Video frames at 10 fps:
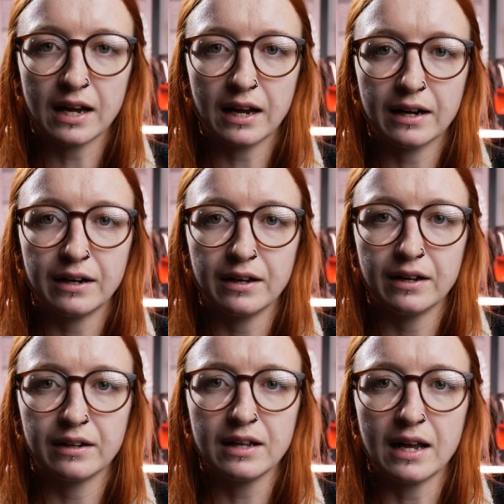and
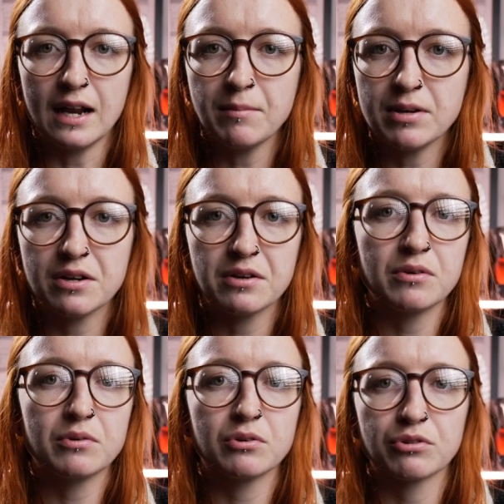uh, yeah, let me
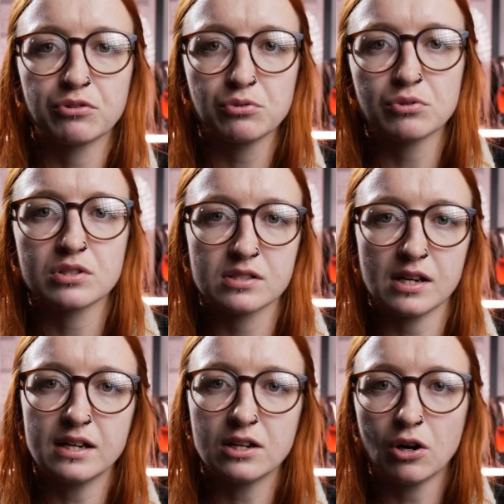know your thoughts,
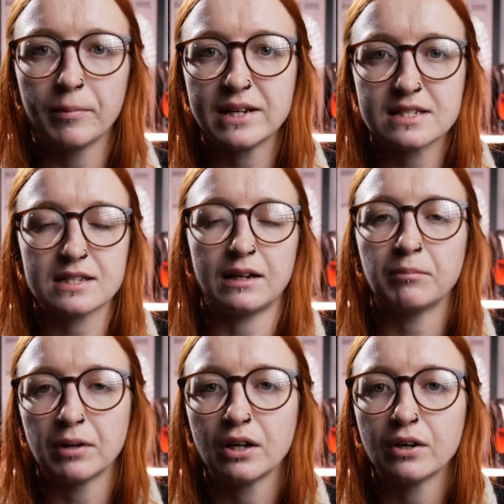any comments down
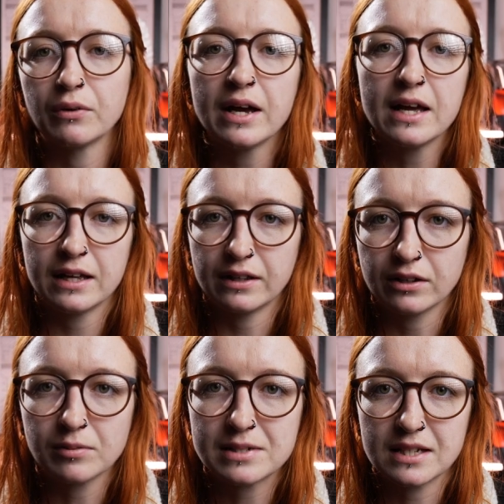below in the
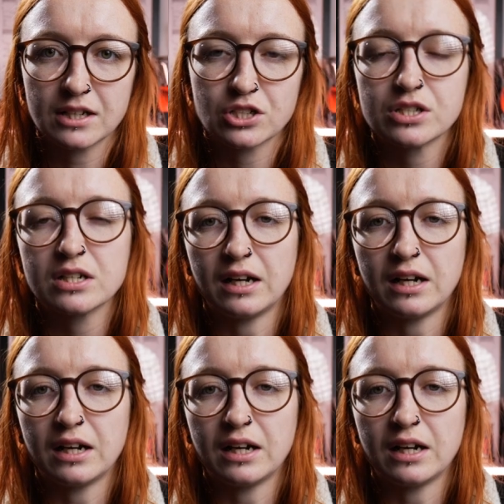comment section,